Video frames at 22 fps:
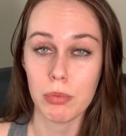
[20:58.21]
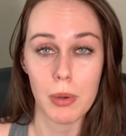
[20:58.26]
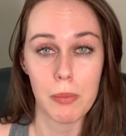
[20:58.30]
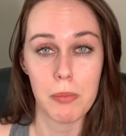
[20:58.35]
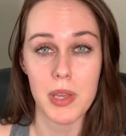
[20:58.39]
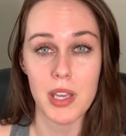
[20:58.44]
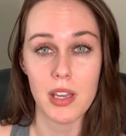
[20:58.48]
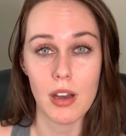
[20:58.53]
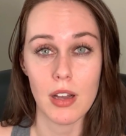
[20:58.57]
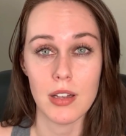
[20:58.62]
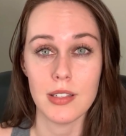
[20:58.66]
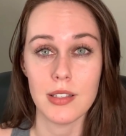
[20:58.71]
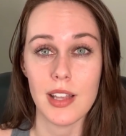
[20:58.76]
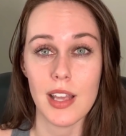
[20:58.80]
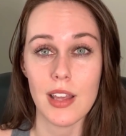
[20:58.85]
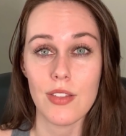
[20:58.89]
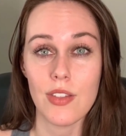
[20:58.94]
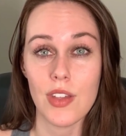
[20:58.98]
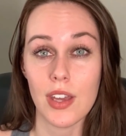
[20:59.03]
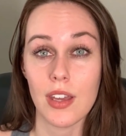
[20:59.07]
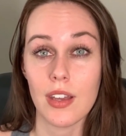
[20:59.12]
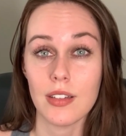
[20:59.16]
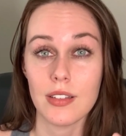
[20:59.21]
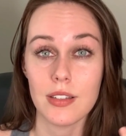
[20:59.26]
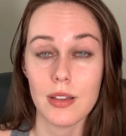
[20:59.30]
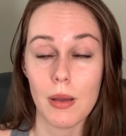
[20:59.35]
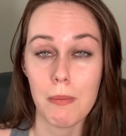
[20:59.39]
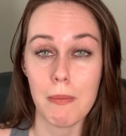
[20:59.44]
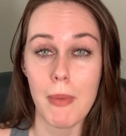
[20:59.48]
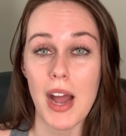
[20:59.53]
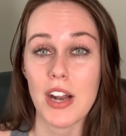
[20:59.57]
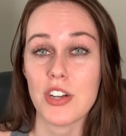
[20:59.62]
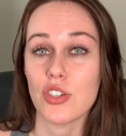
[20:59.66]
but because they think it's
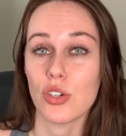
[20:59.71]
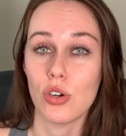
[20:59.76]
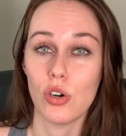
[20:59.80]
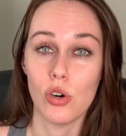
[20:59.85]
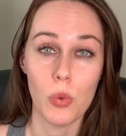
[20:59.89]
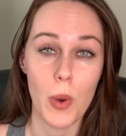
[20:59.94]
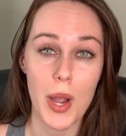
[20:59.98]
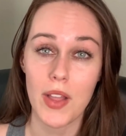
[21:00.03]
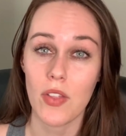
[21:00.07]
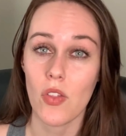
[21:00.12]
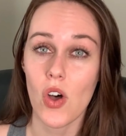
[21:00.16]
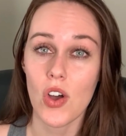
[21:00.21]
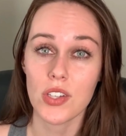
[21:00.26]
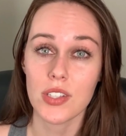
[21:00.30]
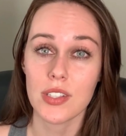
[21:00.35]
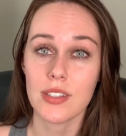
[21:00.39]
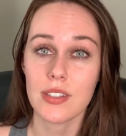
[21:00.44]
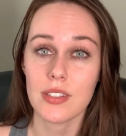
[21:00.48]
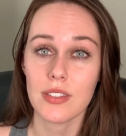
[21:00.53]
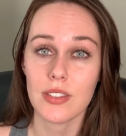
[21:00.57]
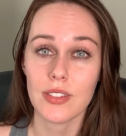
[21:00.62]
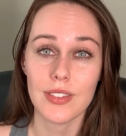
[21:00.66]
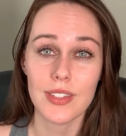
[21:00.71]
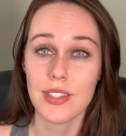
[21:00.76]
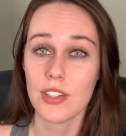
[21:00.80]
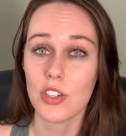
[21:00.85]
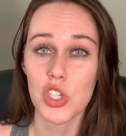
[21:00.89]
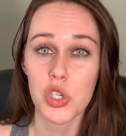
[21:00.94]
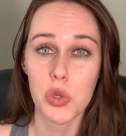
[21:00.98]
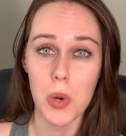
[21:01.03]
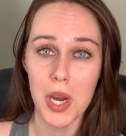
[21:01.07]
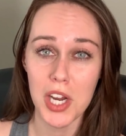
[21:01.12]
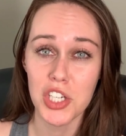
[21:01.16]
some magical weight loss
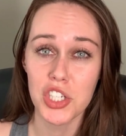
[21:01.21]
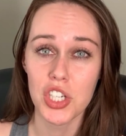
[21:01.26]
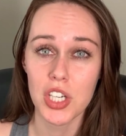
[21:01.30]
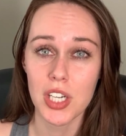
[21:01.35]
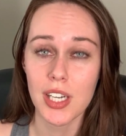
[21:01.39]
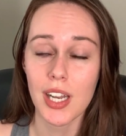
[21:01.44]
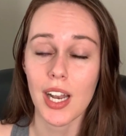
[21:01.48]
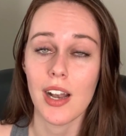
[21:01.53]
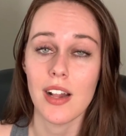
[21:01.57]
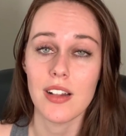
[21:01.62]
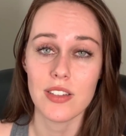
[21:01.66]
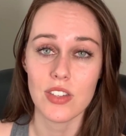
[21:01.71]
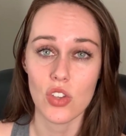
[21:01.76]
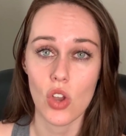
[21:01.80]
situation, and it's